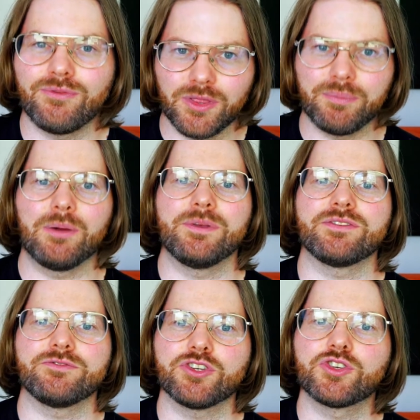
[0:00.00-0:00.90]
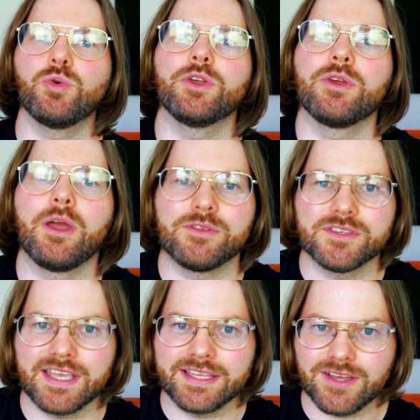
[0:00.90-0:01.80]
for the purpose of just showing you how to
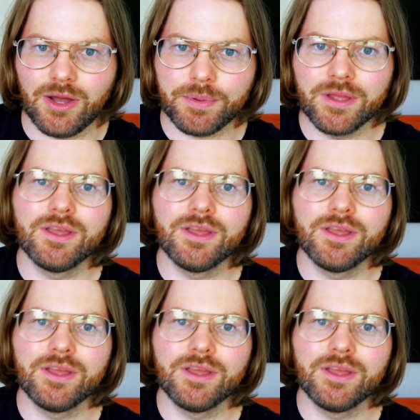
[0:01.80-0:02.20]
set it up.